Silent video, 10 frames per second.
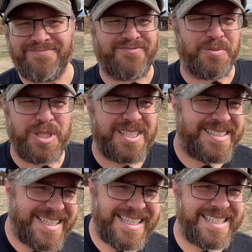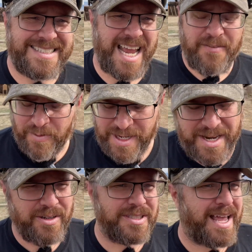from just sitting in the safe for
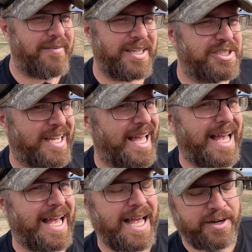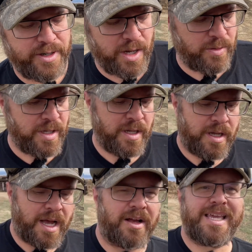years, have issue. I don't know.
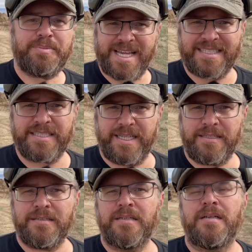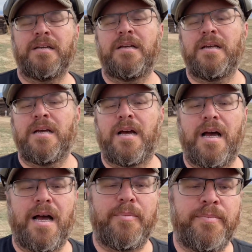I'll keep testing it.
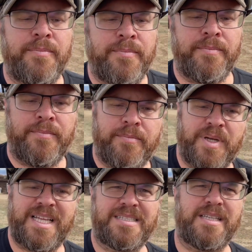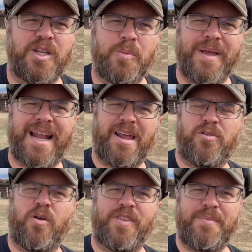But that's a little bit, I don't
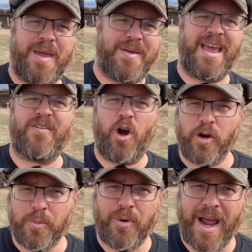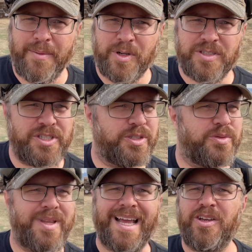know if they maybe have harder primers
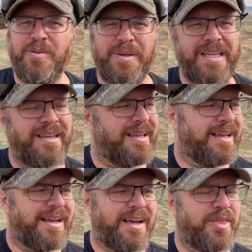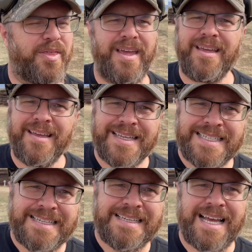too. That could be a thing.
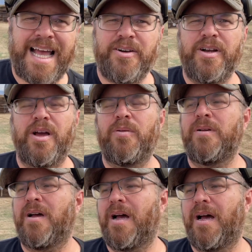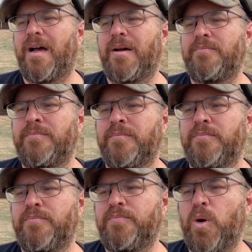I don't know.
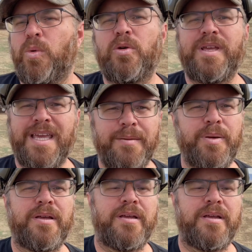But we'll keep